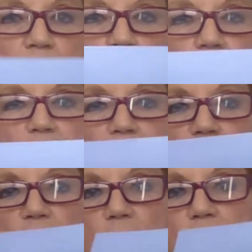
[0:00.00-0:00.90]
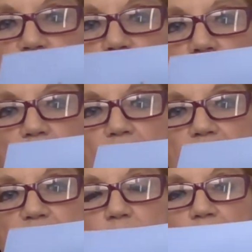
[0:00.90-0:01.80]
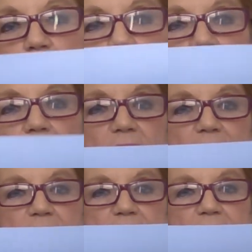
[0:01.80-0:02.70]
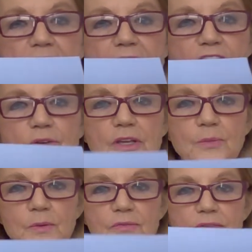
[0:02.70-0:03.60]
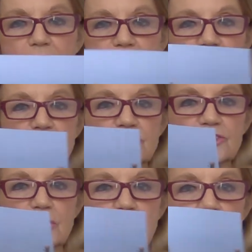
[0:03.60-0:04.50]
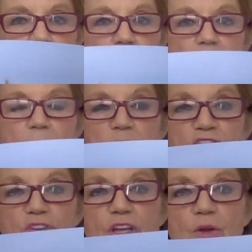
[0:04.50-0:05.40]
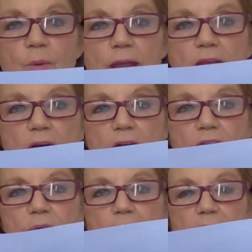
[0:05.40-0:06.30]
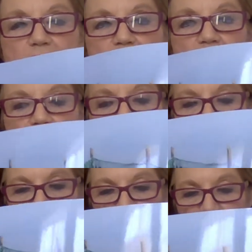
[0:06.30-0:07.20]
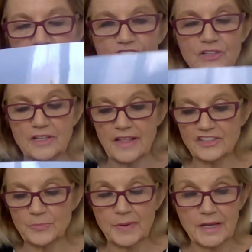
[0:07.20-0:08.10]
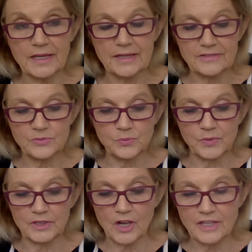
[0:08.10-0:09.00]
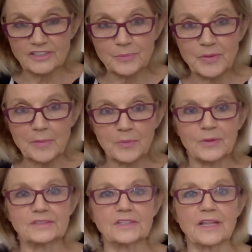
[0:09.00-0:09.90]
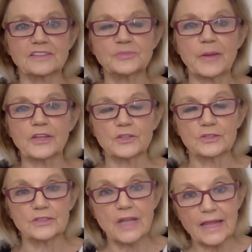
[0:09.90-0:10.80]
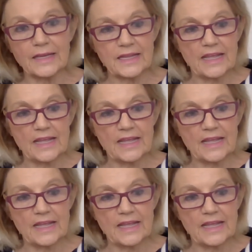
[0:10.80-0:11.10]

One thing you'll notice with glossy paper is that you get reflections, but you get great contrast and definition, and that's because with glossy paper, it's like specular light.